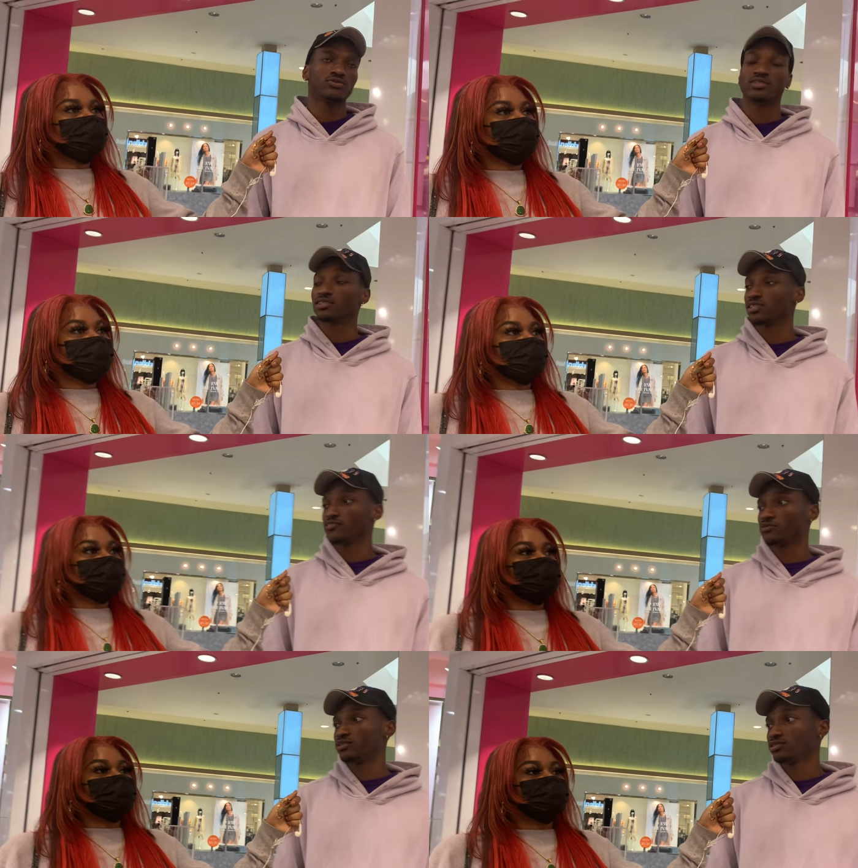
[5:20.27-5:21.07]
Speaker 1: Boy, just
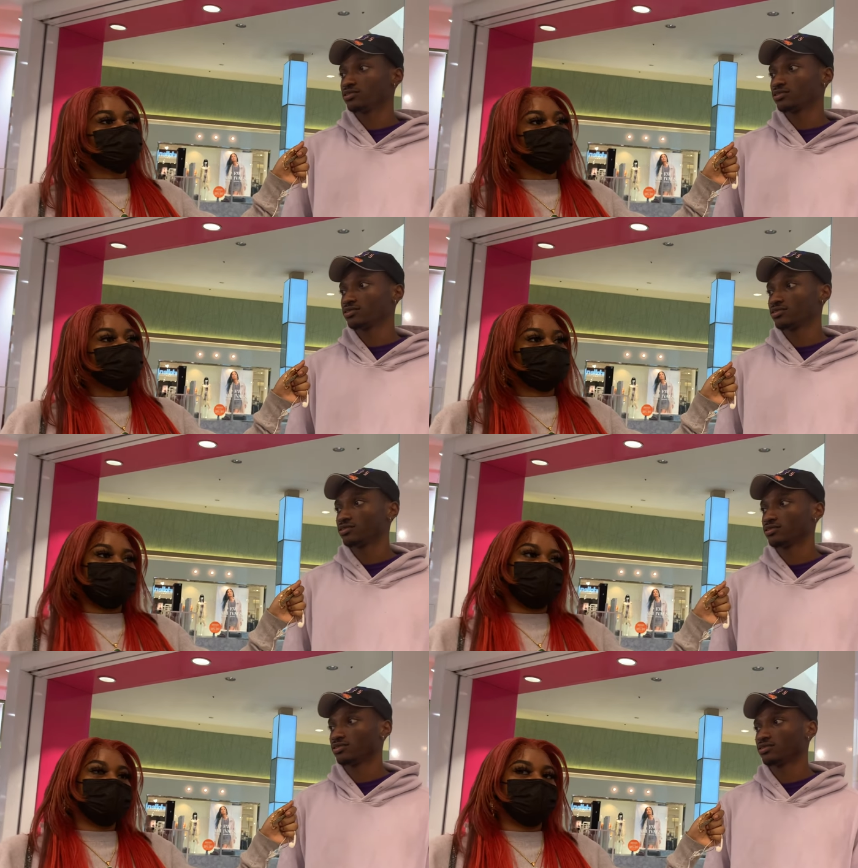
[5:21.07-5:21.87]
giving one.
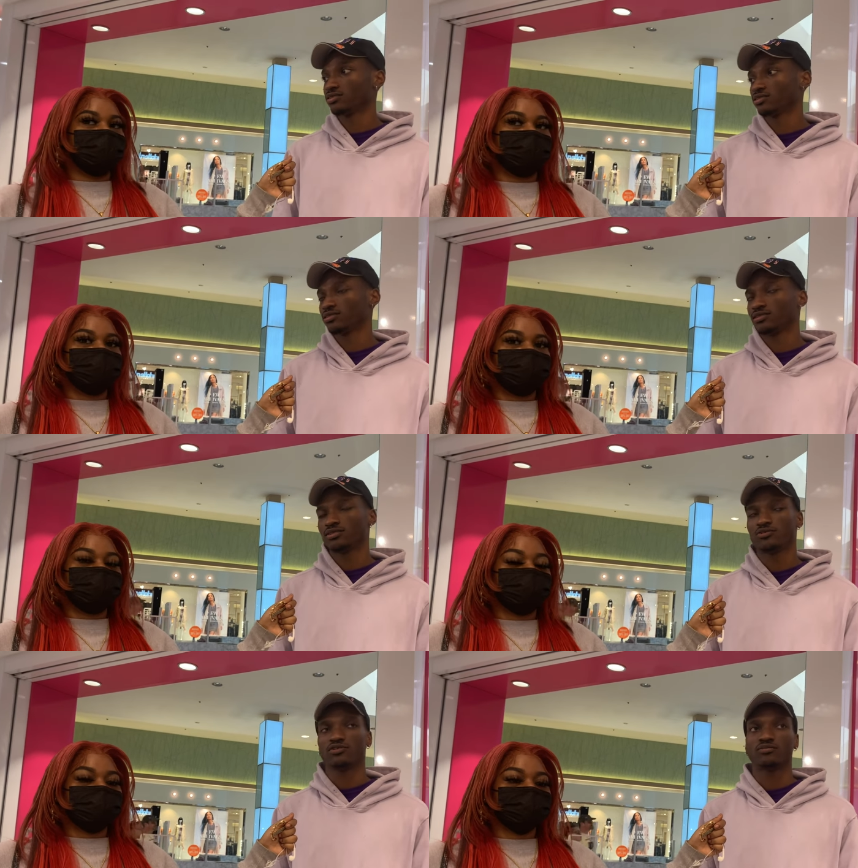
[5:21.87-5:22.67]
Mm, one more.
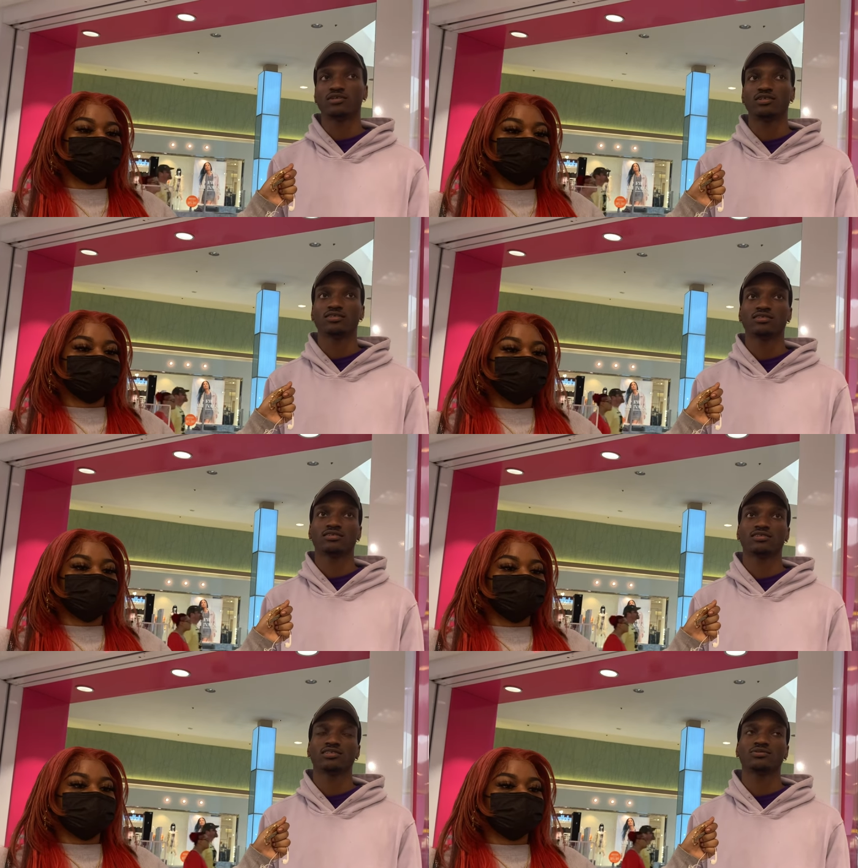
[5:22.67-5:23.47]
One more.
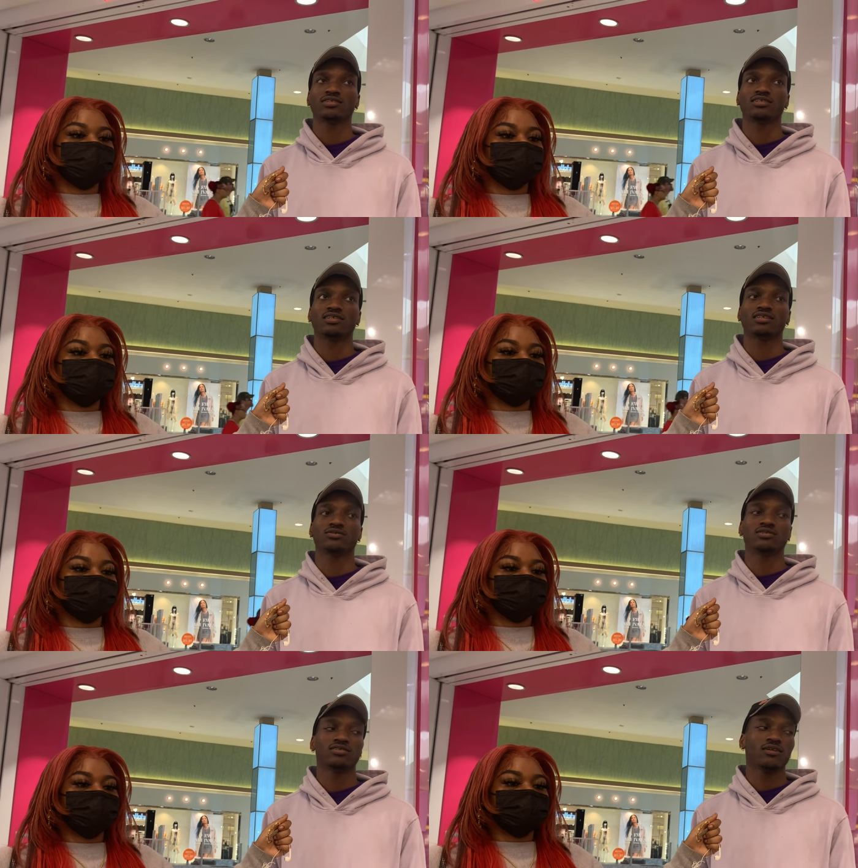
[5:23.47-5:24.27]
What's another
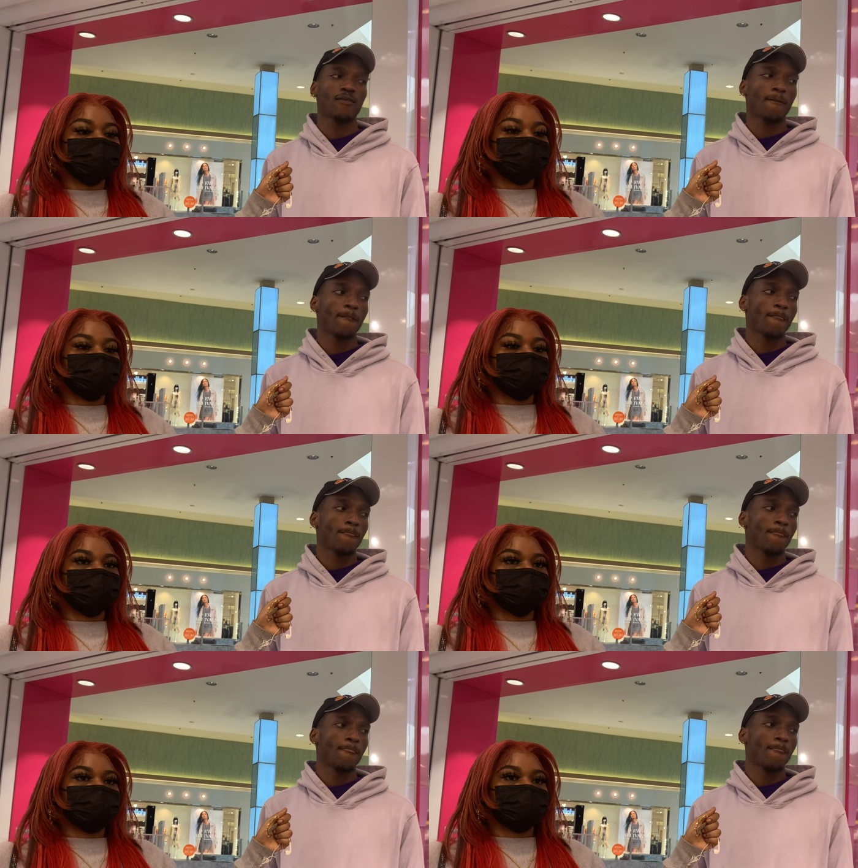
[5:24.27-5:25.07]
one?
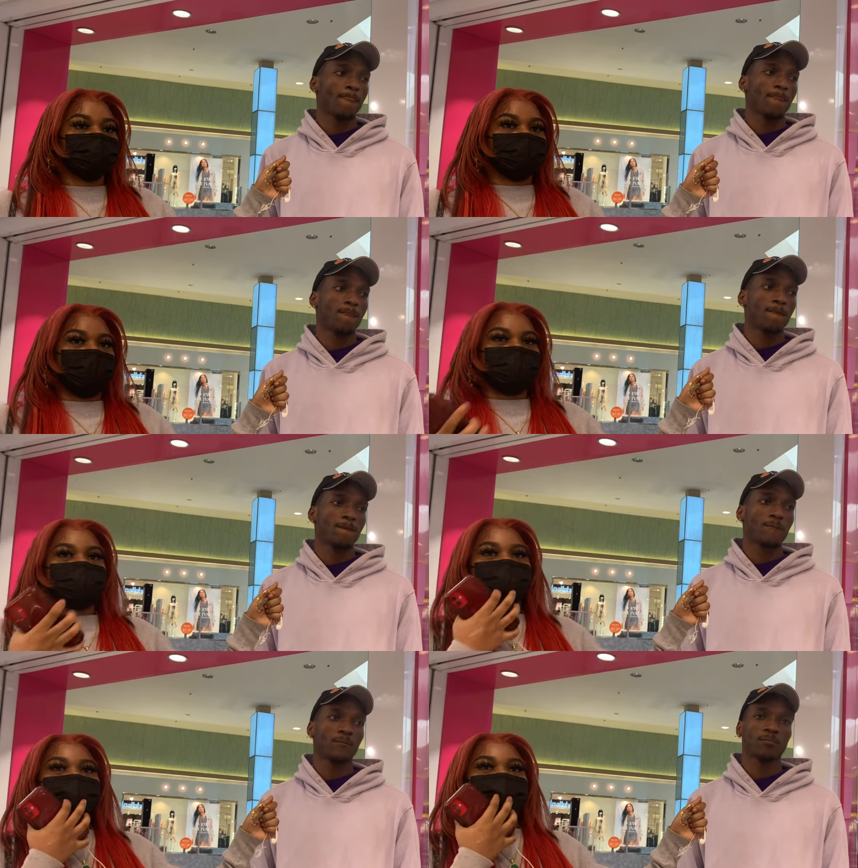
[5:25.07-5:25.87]
Like
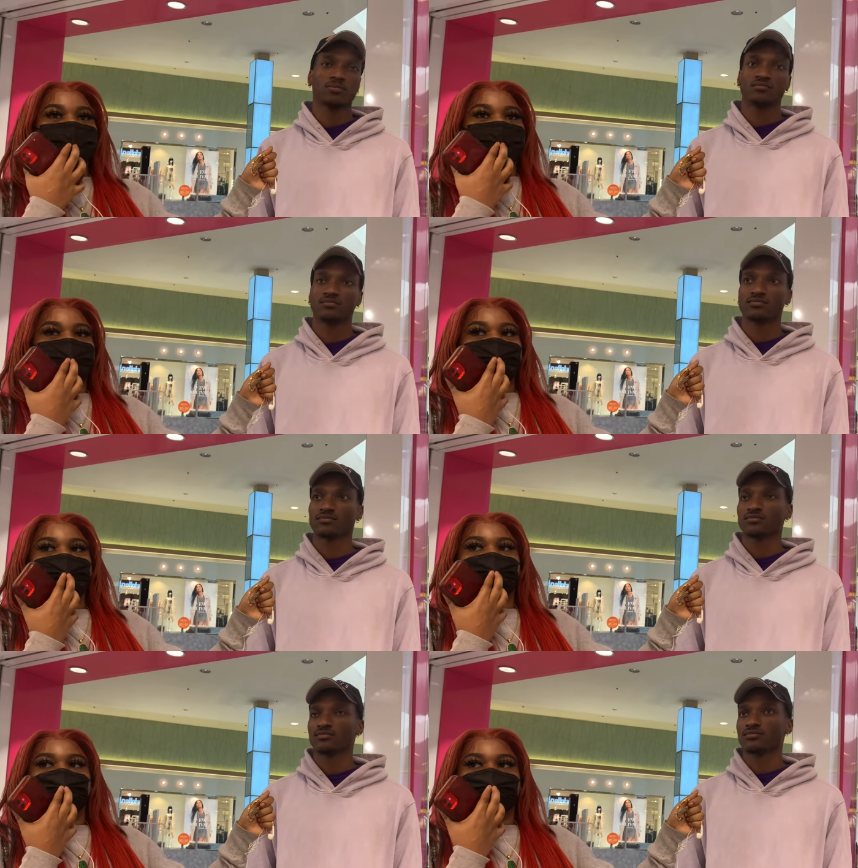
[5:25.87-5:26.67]
what you don't like, they
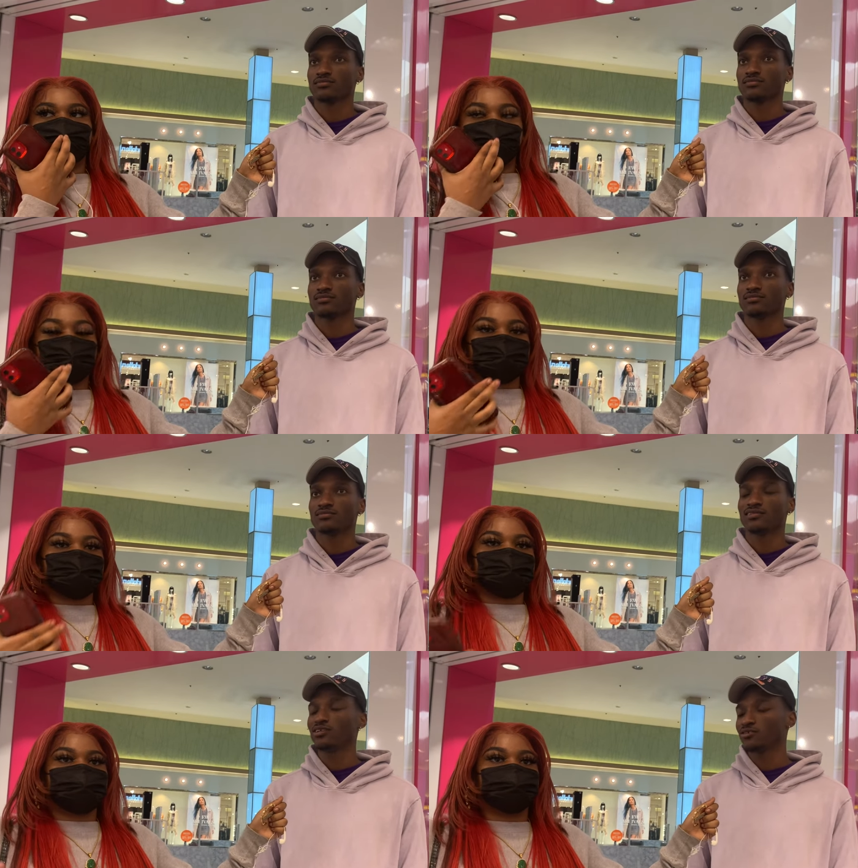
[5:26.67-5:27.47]
do.
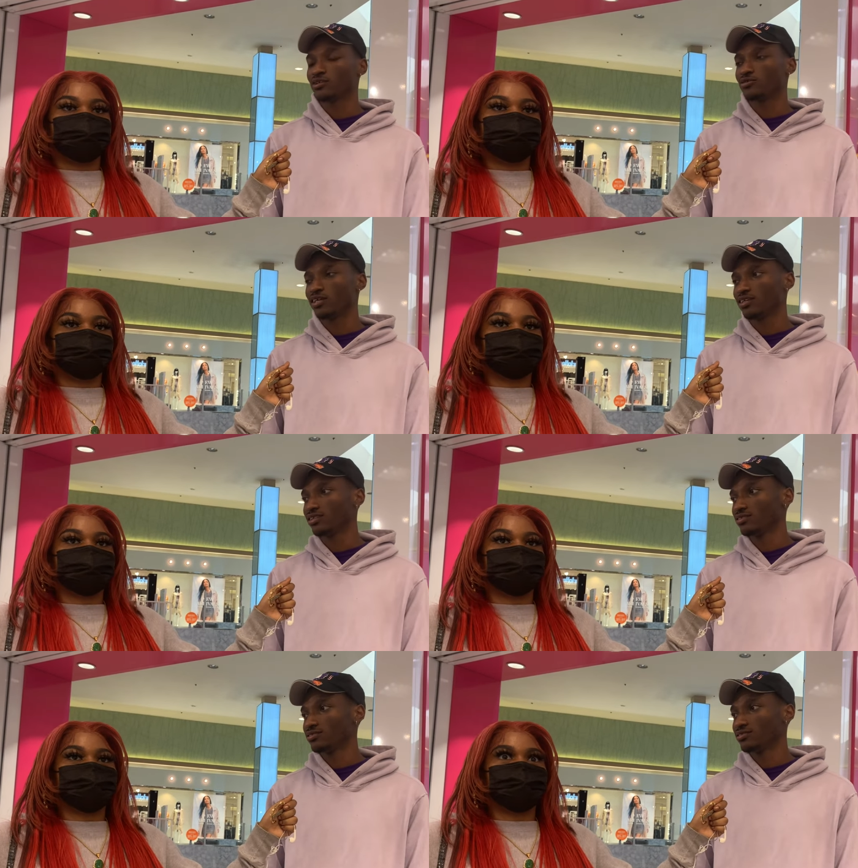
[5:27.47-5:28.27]
They don't throw net.
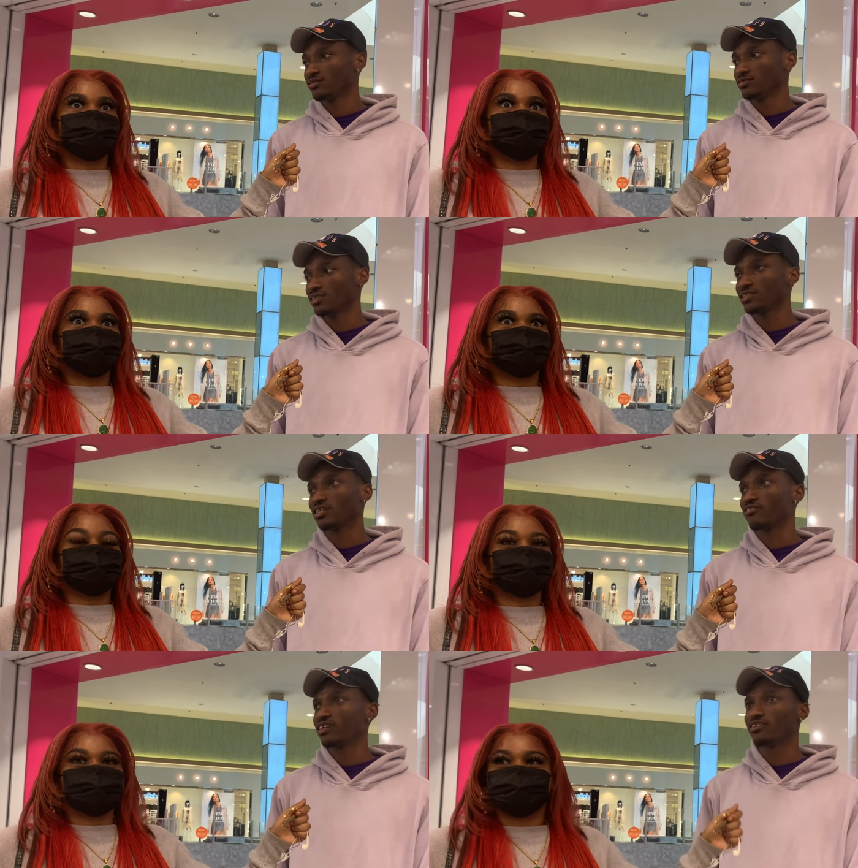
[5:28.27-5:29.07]
That's
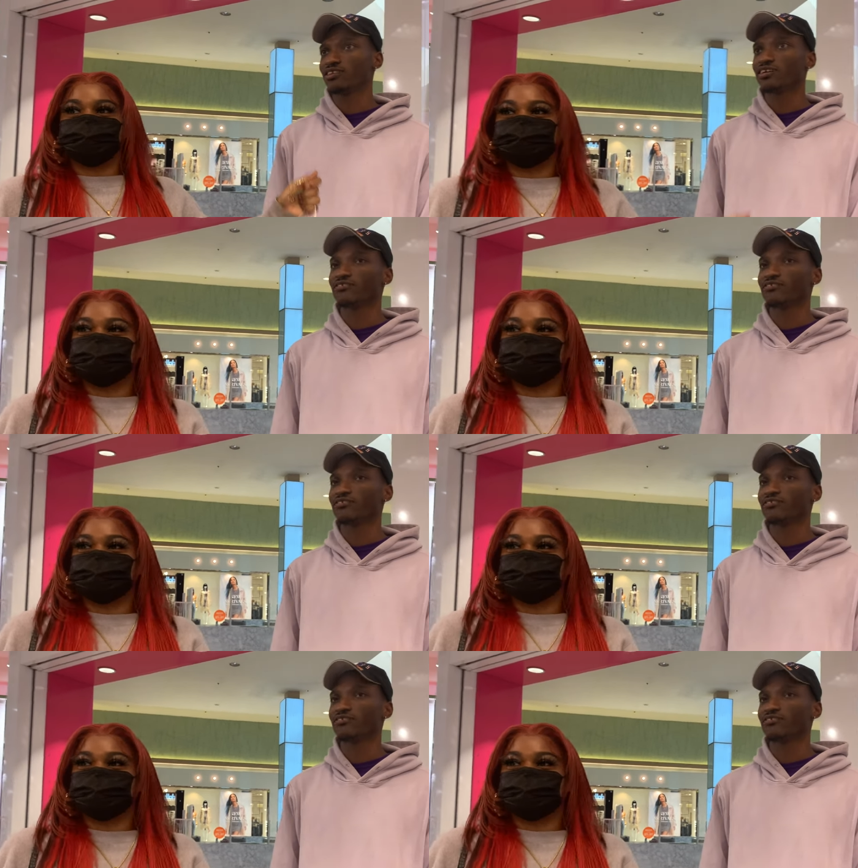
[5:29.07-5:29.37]
already a red